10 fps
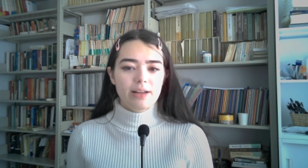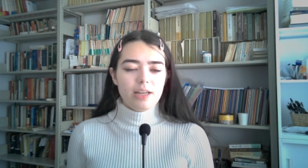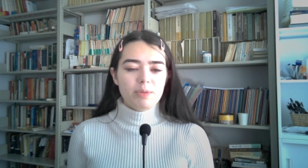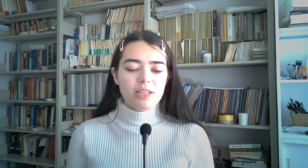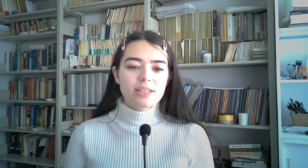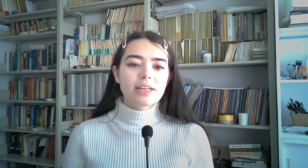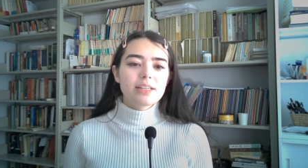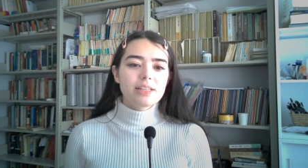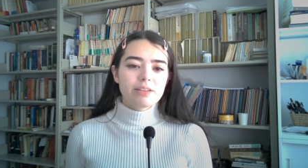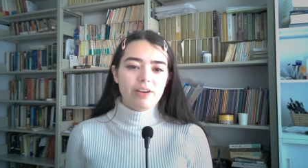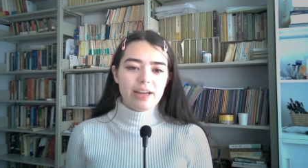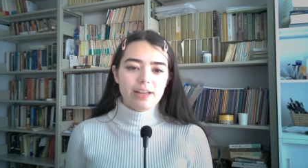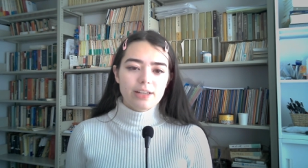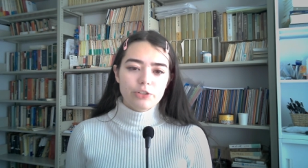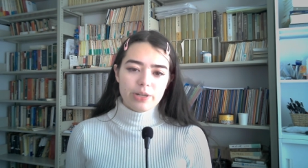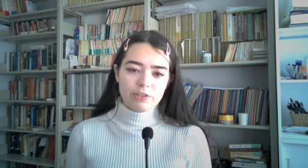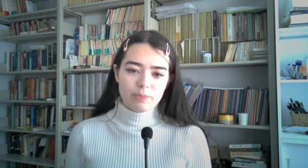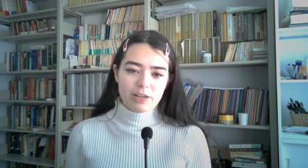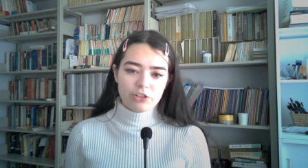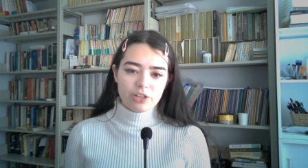namely the techniques of haikai
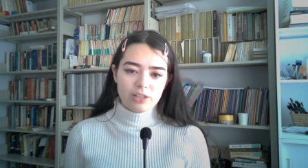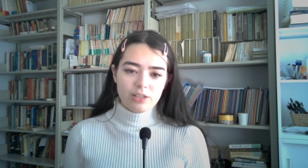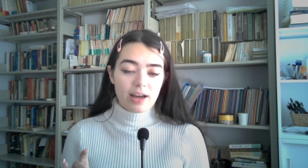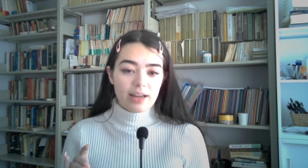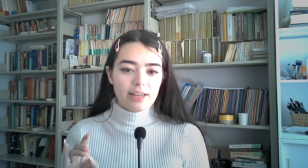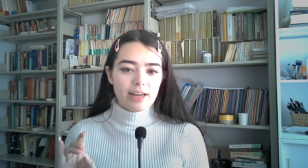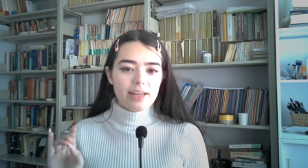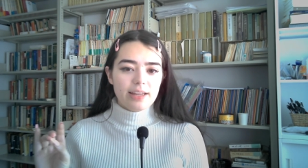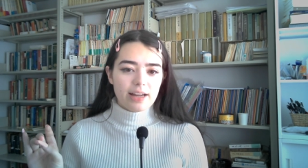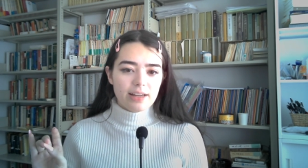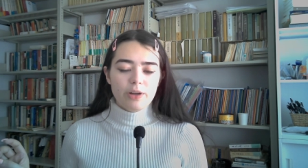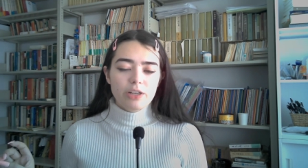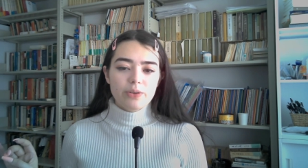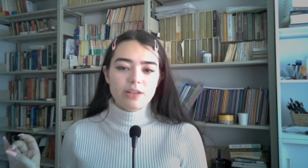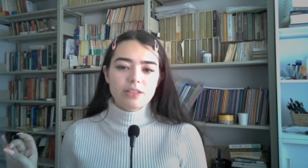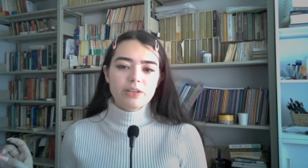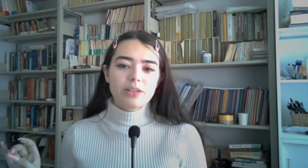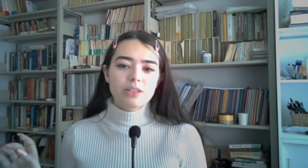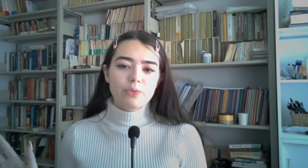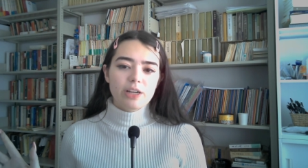transformation, haikaika, rendering
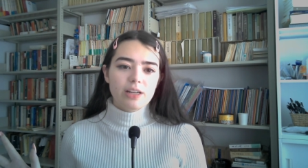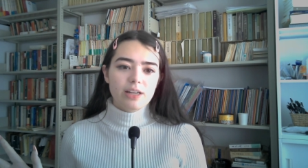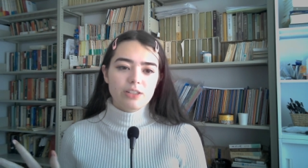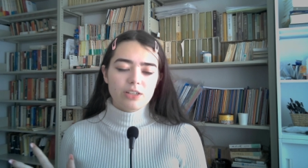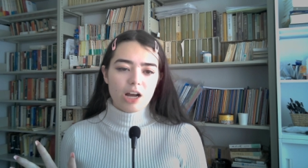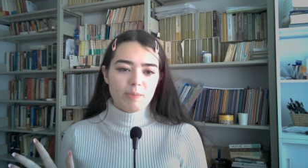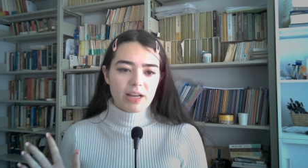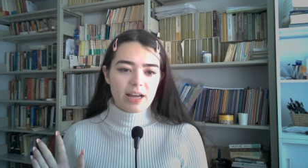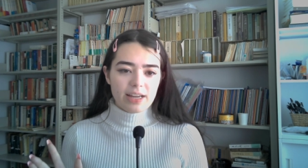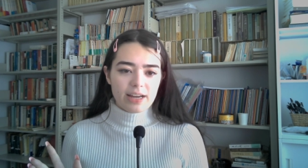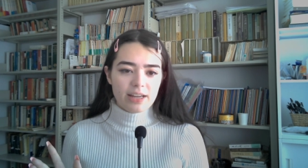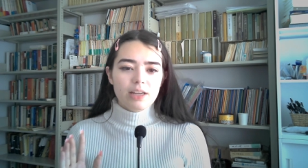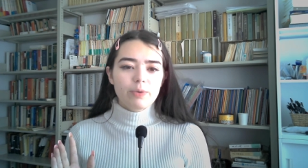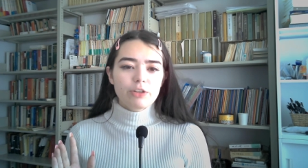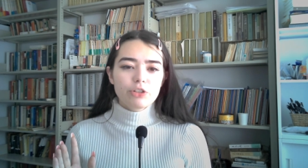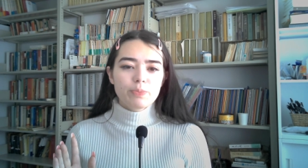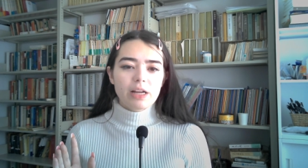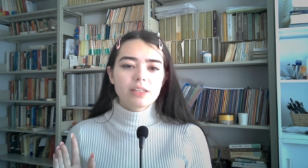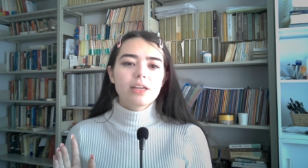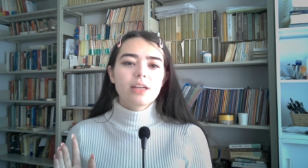serious renga into comic haikai. In
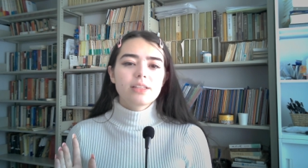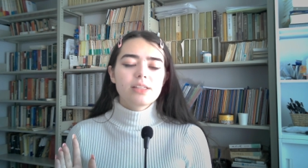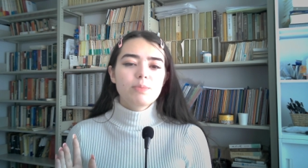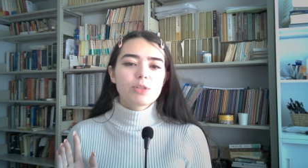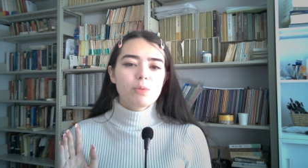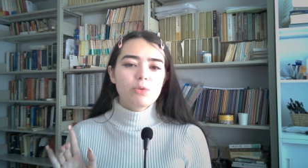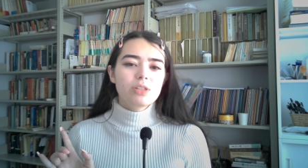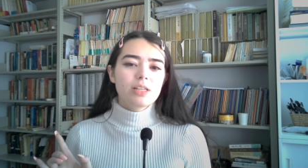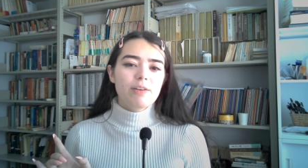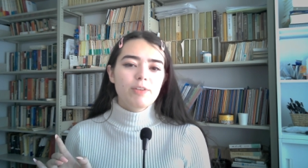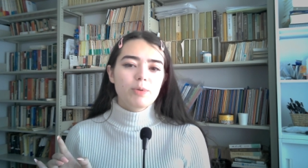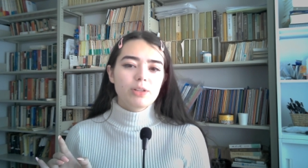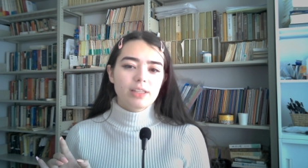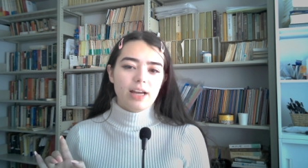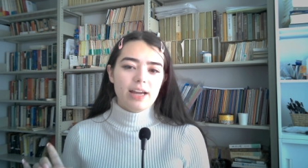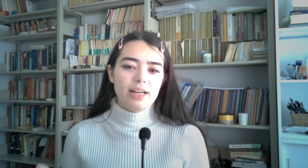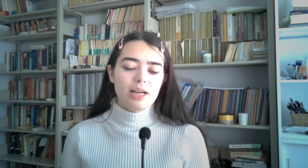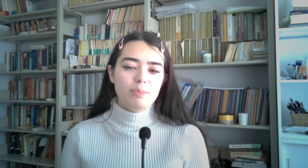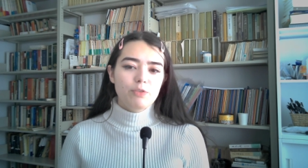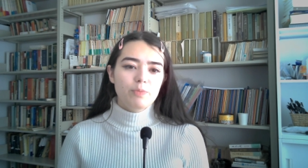retrospect, it seems almost inevitable that the
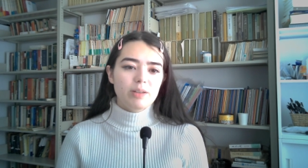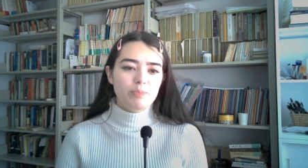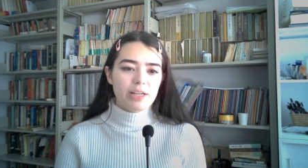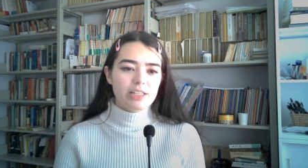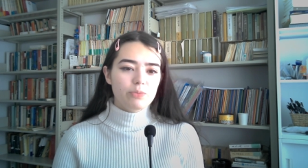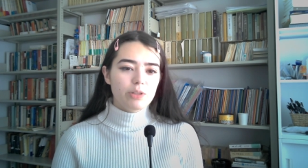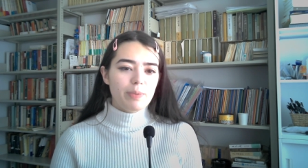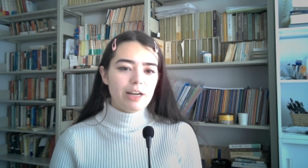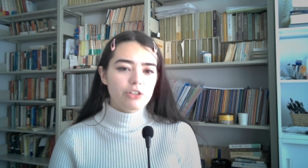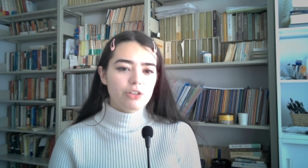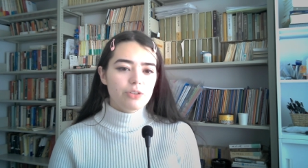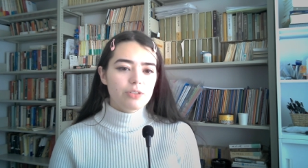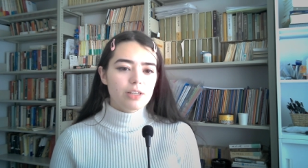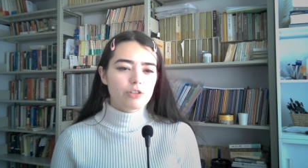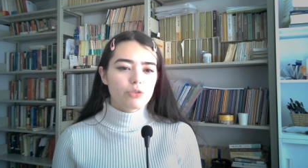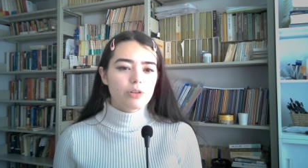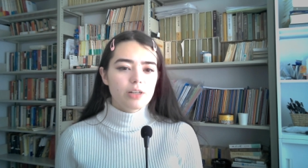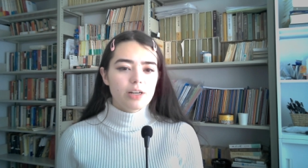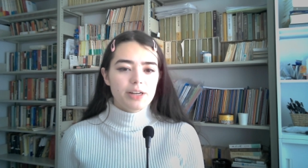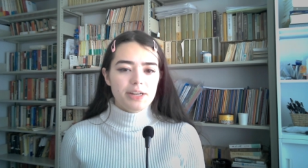haikai movement, blessed with Basho's
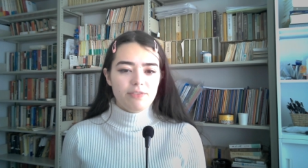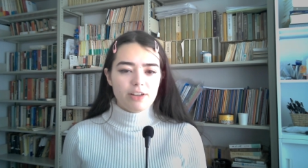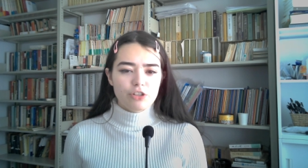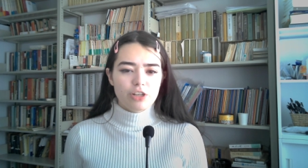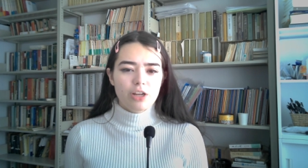extraordinary invention,